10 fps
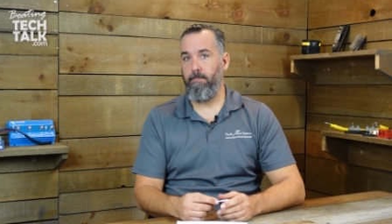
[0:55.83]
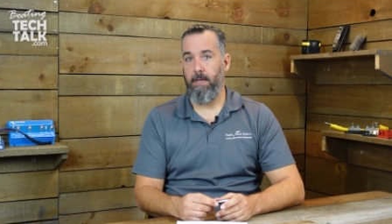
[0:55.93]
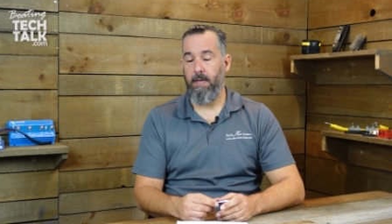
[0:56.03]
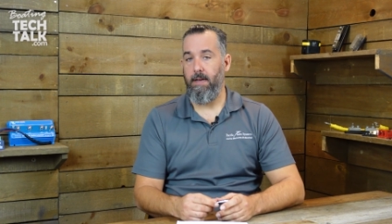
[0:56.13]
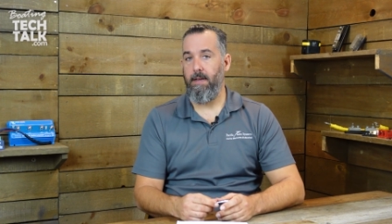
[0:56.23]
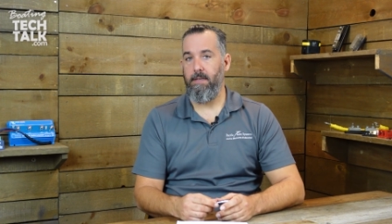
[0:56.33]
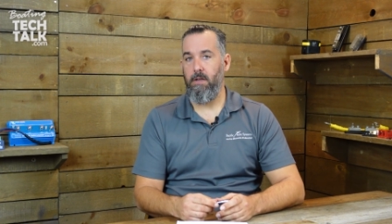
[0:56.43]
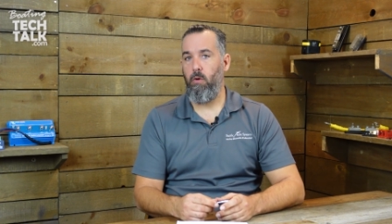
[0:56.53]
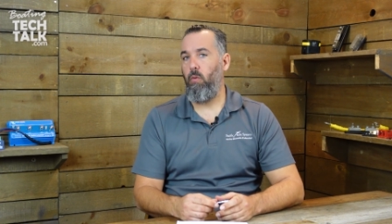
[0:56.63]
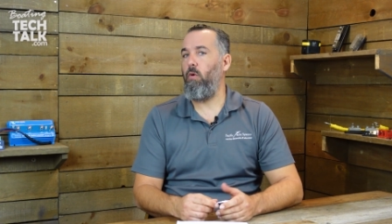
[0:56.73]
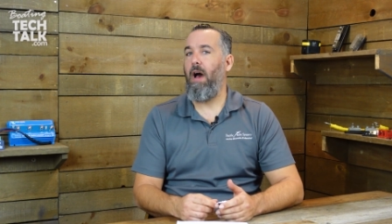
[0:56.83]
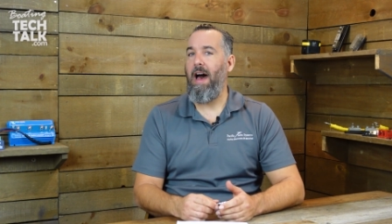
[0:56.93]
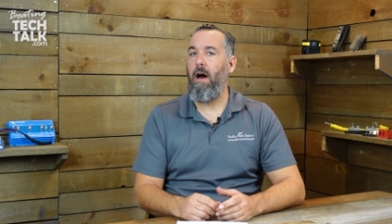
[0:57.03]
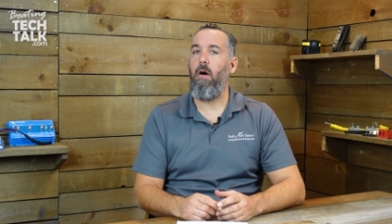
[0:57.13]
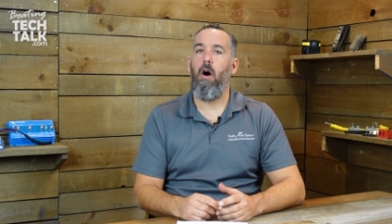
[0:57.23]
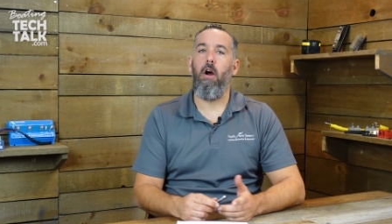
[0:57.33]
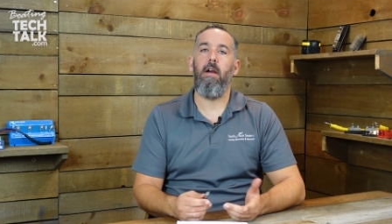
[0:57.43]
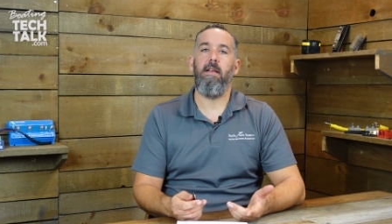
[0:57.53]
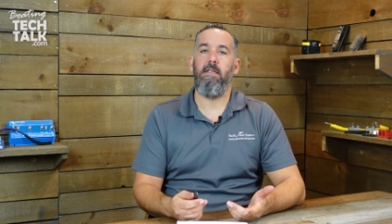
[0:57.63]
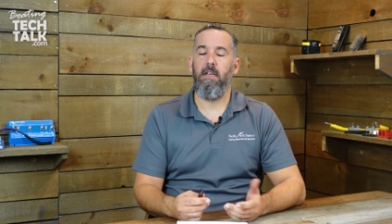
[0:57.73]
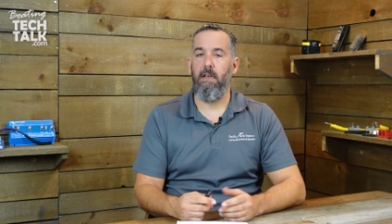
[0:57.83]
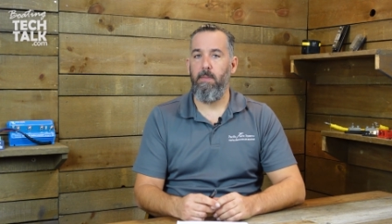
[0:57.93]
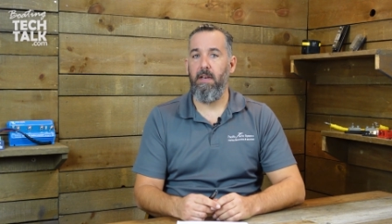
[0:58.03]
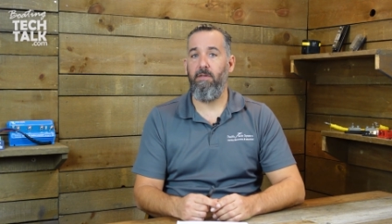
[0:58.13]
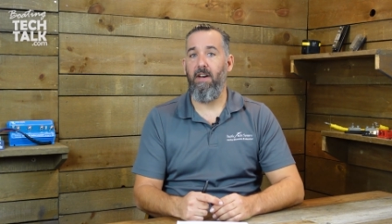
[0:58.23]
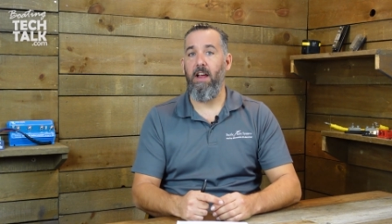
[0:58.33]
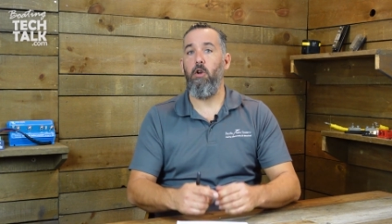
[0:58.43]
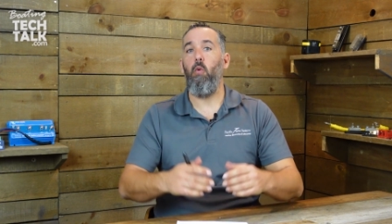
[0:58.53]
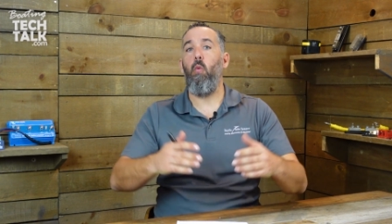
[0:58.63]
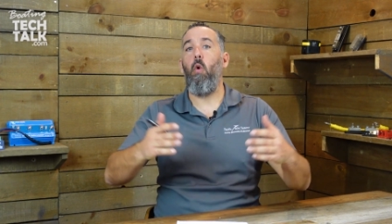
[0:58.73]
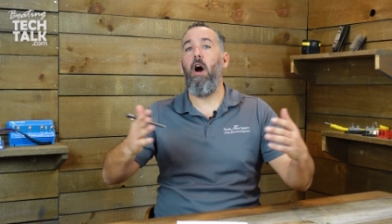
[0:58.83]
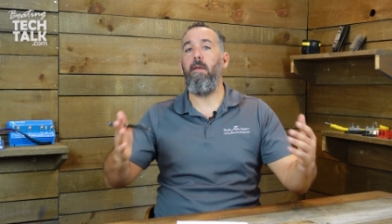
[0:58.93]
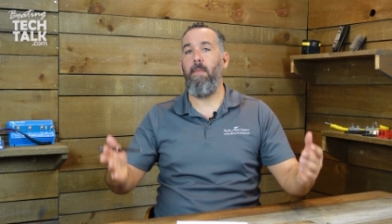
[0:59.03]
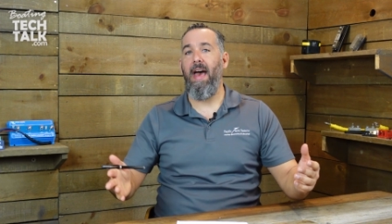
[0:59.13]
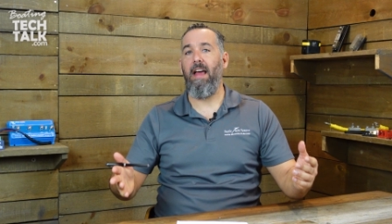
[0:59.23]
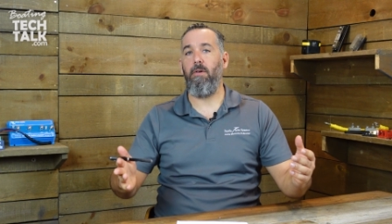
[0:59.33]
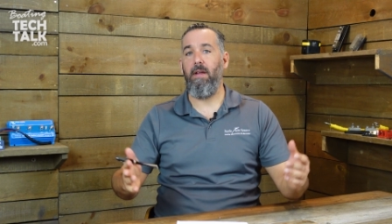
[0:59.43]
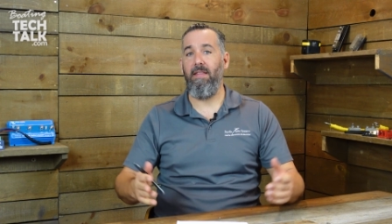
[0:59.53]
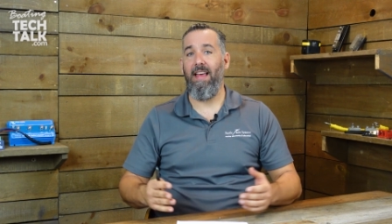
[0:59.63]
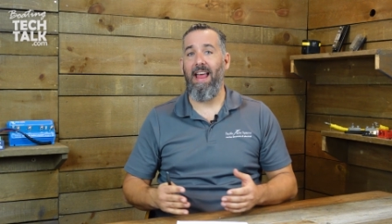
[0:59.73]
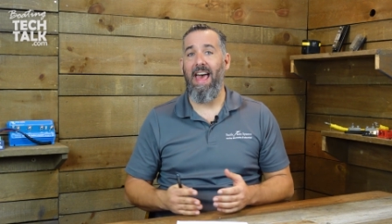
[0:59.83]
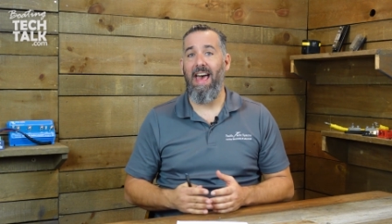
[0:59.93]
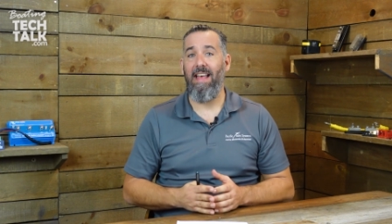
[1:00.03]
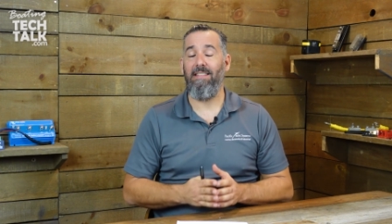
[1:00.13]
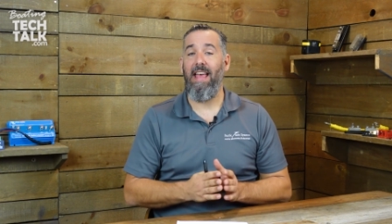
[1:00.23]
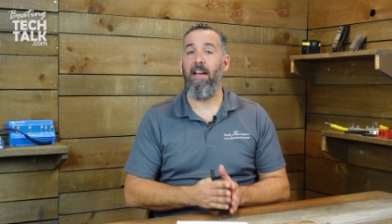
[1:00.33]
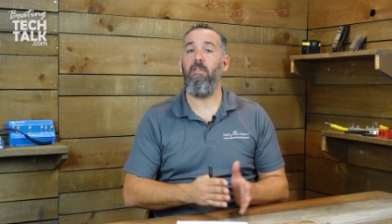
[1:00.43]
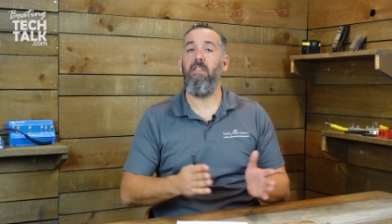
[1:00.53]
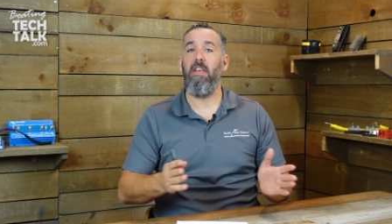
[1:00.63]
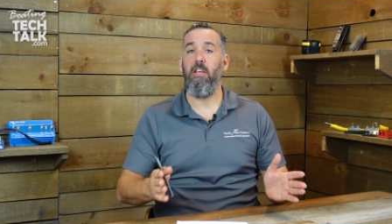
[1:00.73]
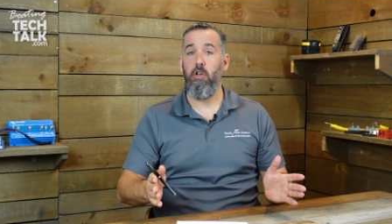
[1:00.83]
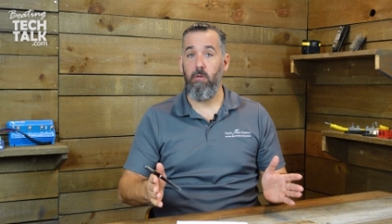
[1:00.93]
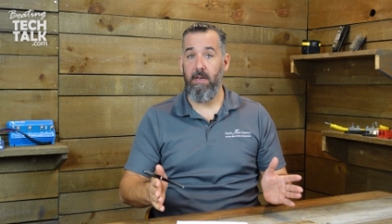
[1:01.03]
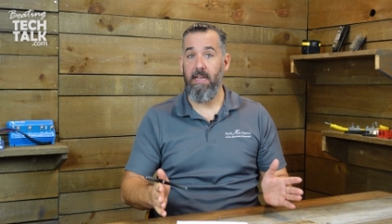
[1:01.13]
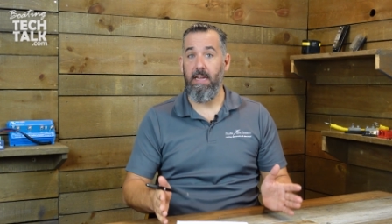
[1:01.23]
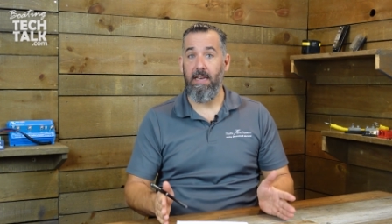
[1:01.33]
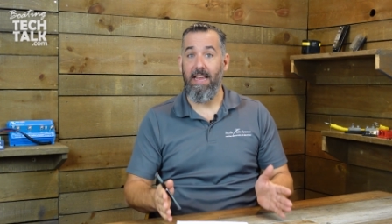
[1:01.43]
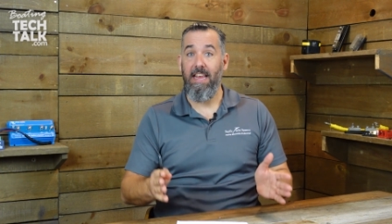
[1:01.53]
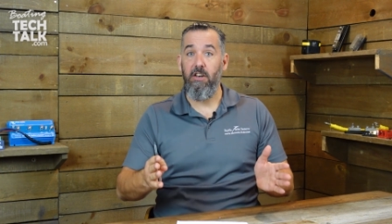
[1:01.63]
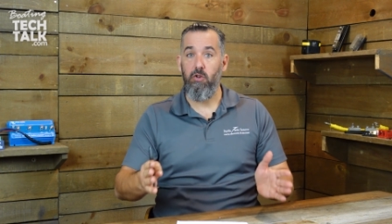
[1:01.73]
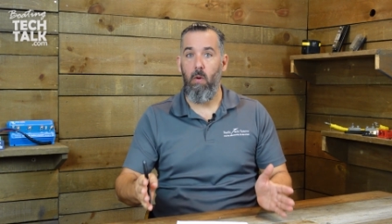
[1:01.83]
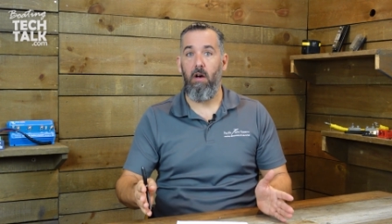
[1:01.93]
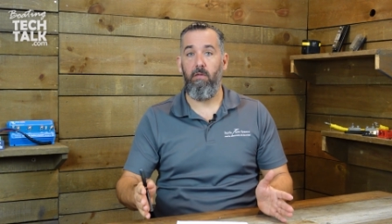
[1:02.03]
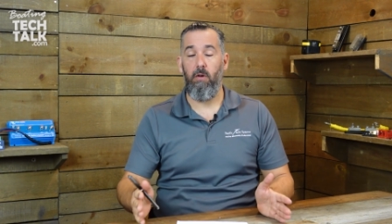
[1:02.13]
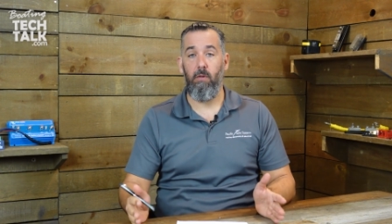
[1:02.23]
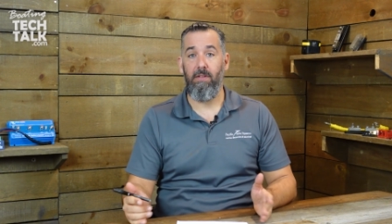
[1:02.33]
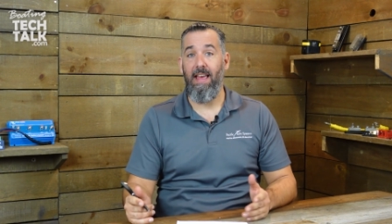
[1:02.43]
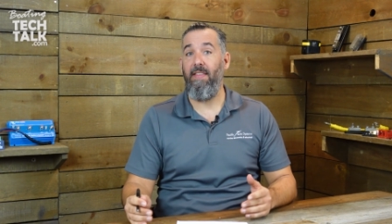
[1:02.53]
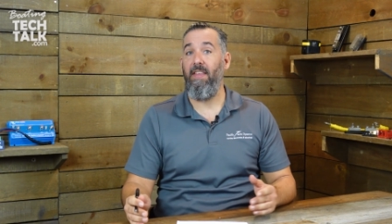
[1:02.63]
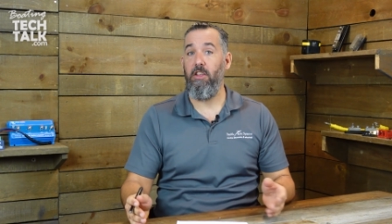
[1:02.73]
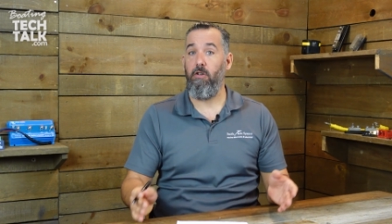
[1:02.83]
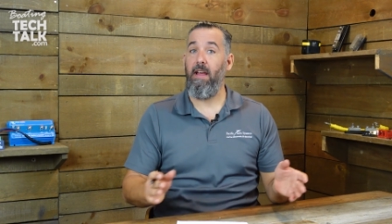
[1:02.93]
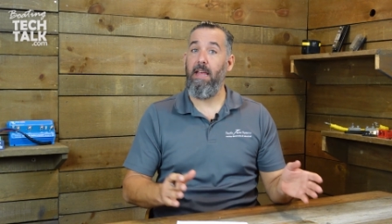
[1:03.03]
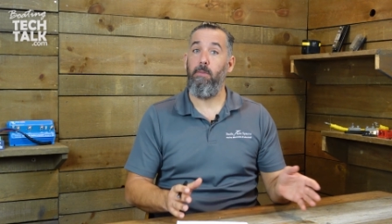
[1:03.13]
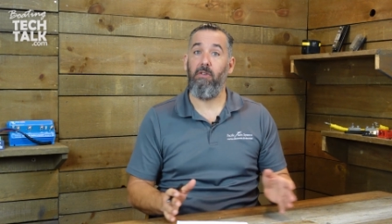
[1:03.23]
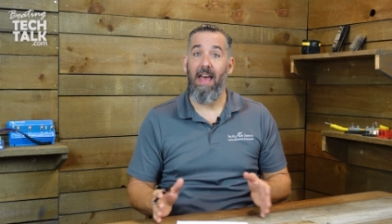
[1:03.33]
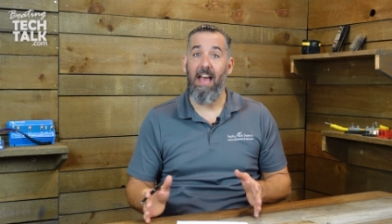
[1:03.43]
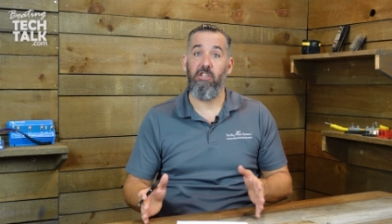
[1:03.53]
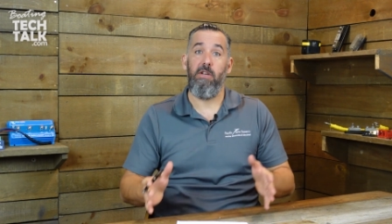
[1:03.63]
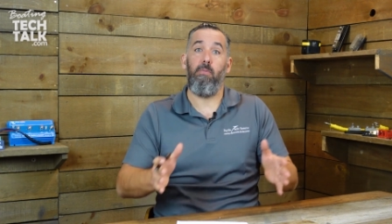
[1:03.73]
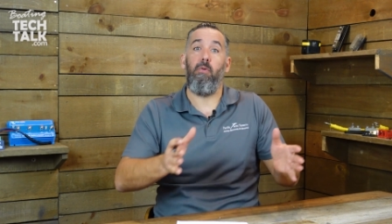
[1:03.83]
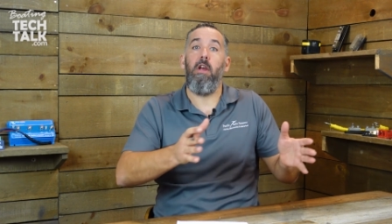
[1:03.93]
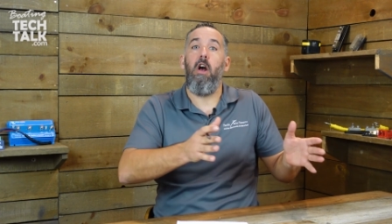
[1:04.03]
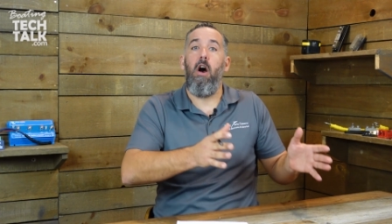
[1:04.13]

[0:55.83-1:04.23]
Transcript: Because how hard is it going to be to find one battery that has everything you need in 12 volts and that you're able to actually bring